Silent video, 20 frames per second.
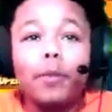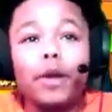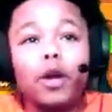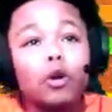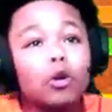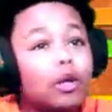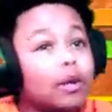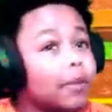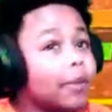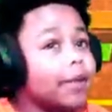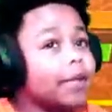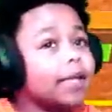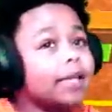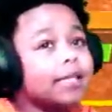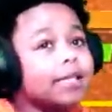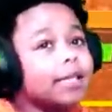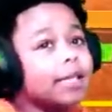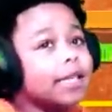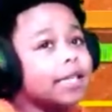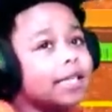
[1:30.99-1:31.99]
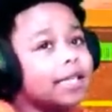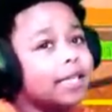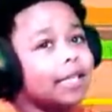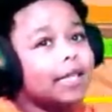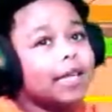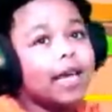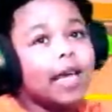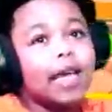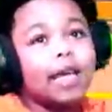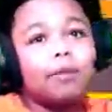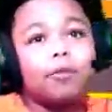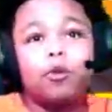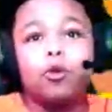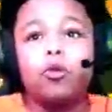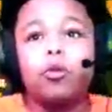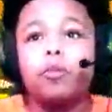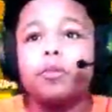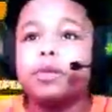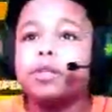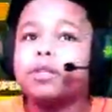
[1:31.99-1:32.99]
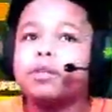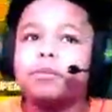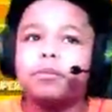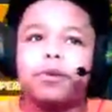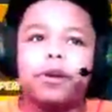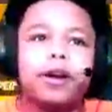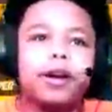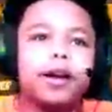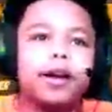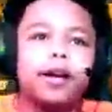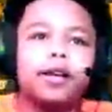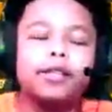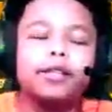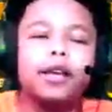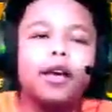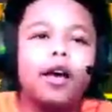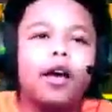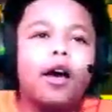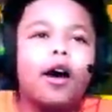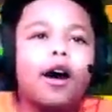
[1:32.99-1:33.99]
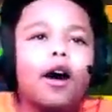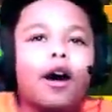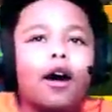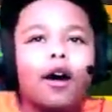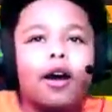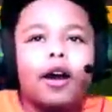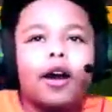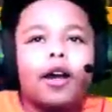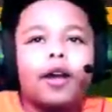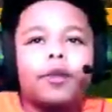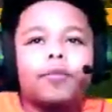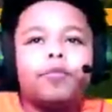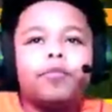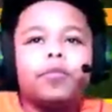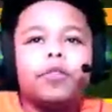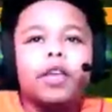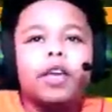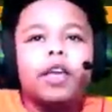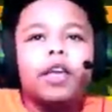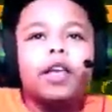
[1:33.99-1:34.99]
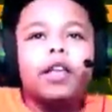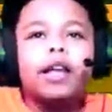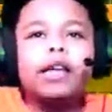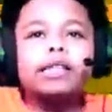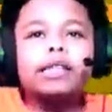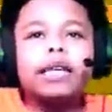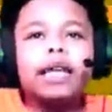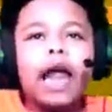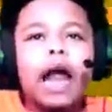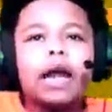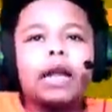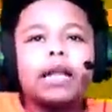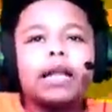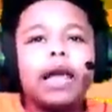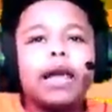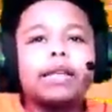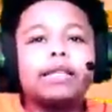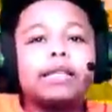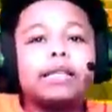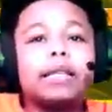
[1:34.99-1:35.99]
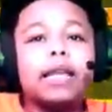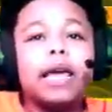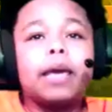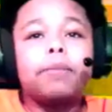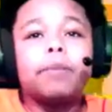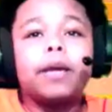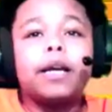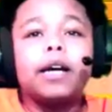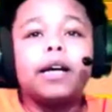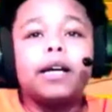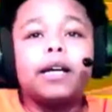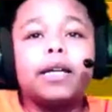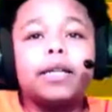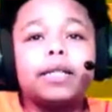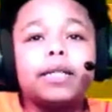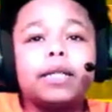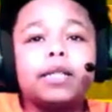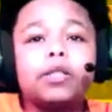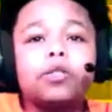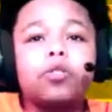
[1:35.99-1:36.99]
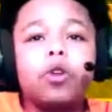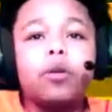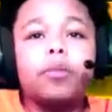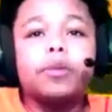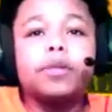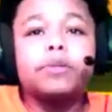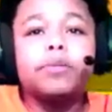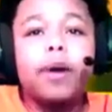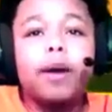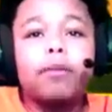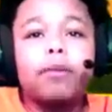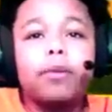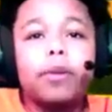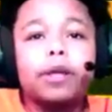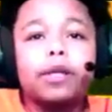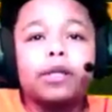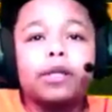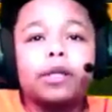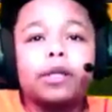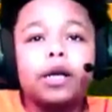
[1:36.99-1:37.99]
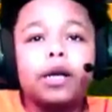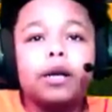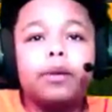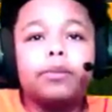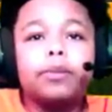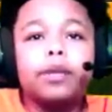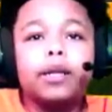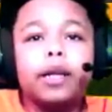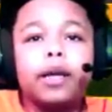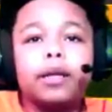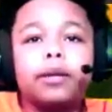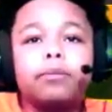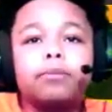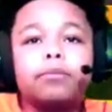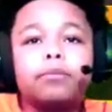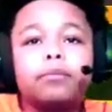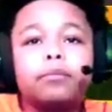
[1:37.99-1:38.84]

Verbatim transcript: million, but let's get into the game. You're going to be surprised. Alright. Let's get out of Lazy Lake because this storm is probably about to come in like